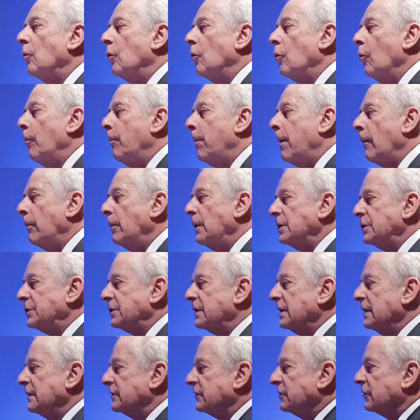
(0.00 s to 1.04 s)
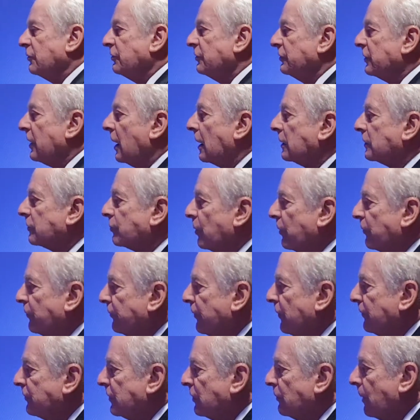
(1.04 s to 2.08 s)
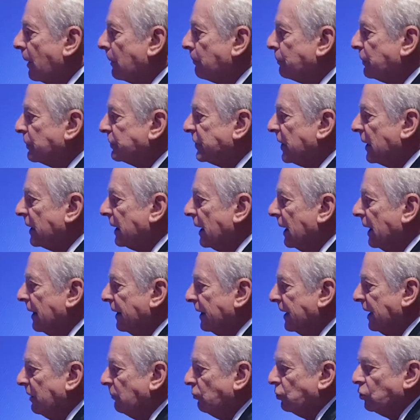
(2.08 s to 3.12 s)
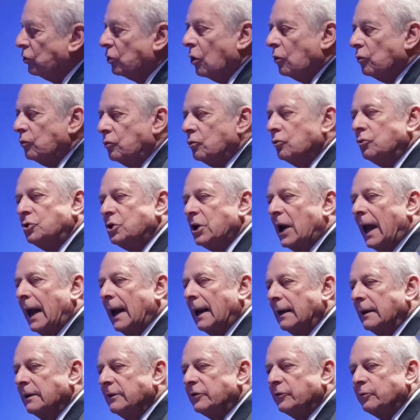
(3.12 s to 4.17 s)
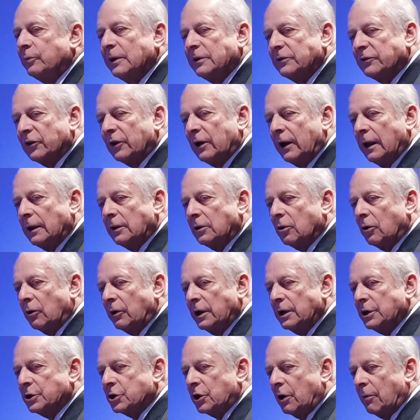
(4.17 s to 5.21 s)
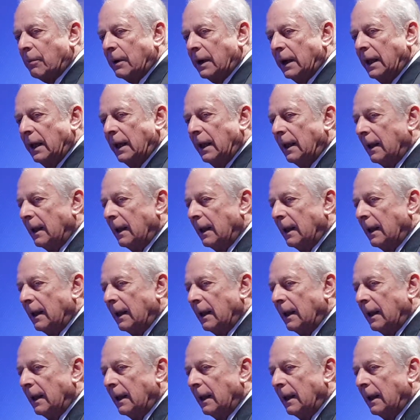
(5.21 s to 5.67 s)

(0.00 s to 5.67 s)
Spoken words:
who published this result with 51%, he would go to jail in Switzerland or in Germany